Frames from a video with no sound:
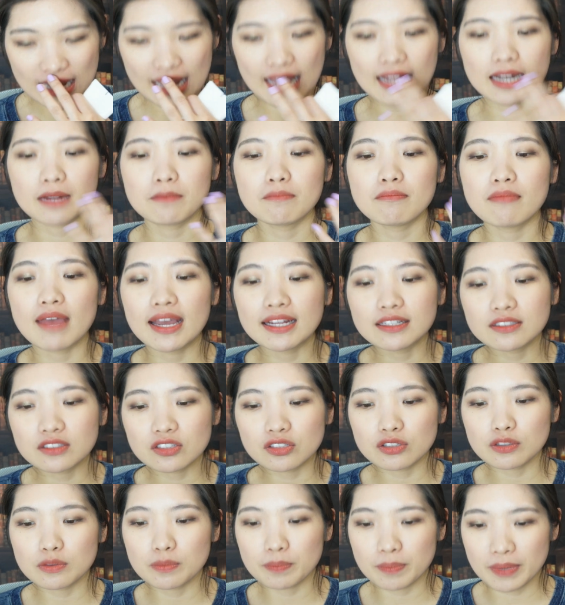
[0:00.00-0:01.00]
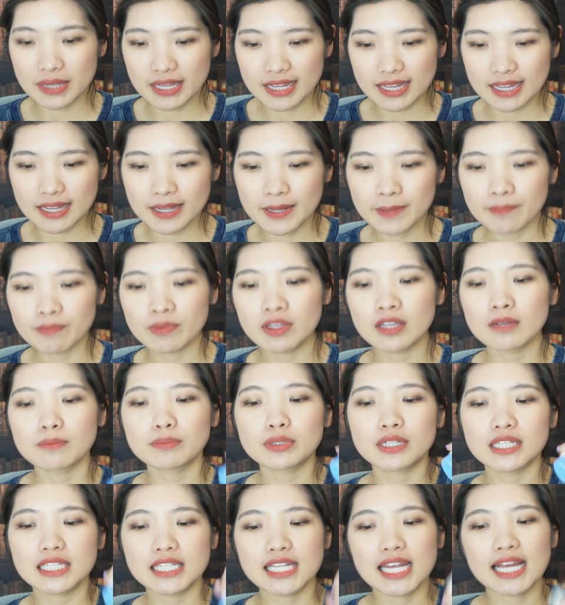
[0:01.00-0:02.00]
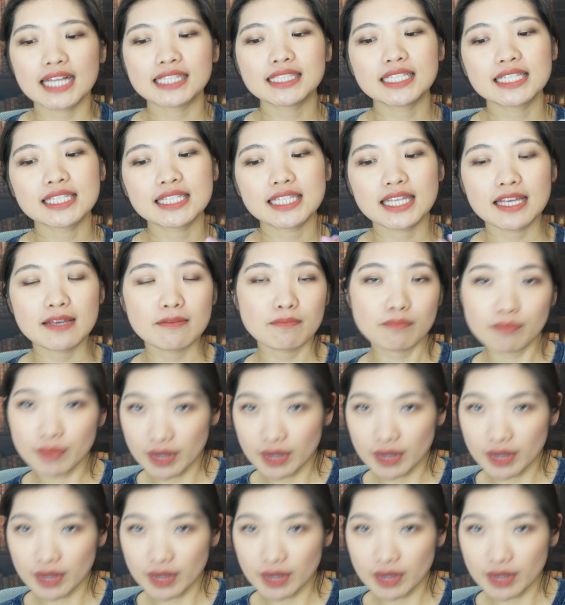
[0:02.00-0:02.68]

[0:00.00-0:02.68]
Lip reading: And it's meant to be protect the skin